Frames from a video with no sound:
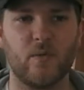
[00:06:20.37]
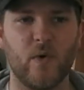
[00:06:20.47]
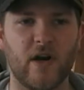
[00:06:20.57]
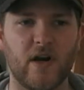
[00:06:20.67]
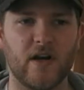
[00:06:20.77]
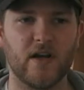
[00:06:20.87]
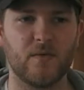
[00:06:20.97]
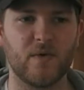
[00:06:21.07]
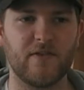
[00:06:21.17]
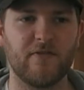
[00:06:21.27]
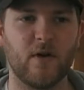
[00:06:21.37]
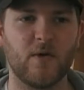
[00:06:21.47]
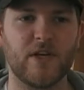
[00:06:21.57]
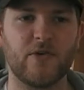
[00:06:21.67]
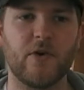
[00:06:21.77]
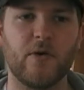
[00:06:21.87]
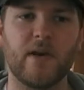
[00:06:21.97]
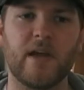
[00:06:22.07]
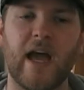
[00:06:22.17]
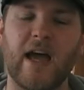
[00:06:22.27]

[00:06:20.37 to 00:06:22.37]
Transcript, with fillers: where we follow Jeroen